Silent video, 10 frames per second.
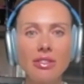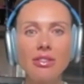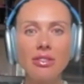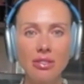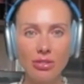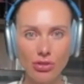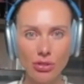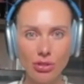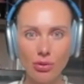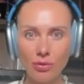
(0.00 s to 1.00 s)
and
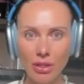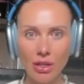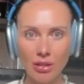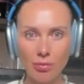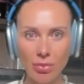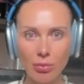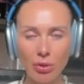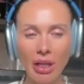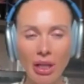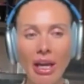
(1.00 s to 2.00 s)
decisions of the other
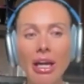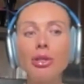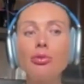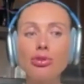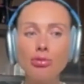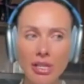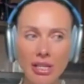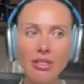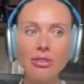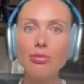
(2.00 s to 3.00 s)
people. It was
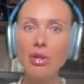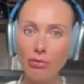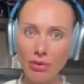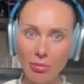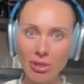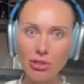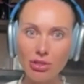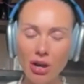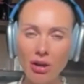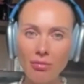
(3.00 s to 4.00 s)
related to my family
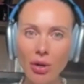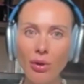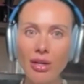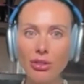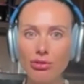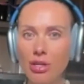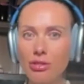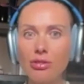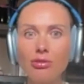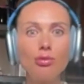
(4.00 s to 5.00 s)
trauma when I tried
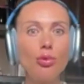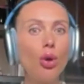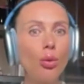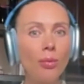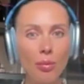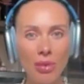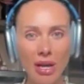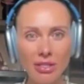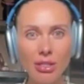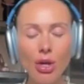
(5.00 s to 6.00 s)
to do all my
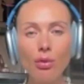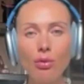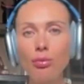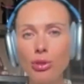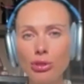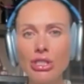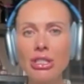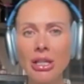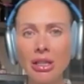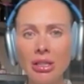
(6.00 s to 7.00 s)
best for the person
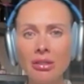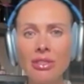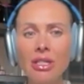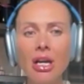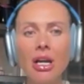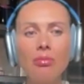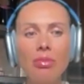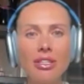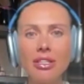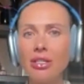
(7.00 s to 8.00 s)
I loved,
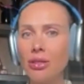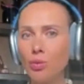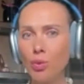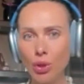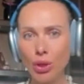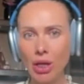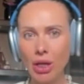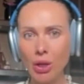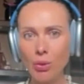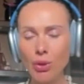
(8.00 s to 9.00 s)
but it didn't work
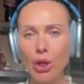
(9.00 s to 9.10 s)
out.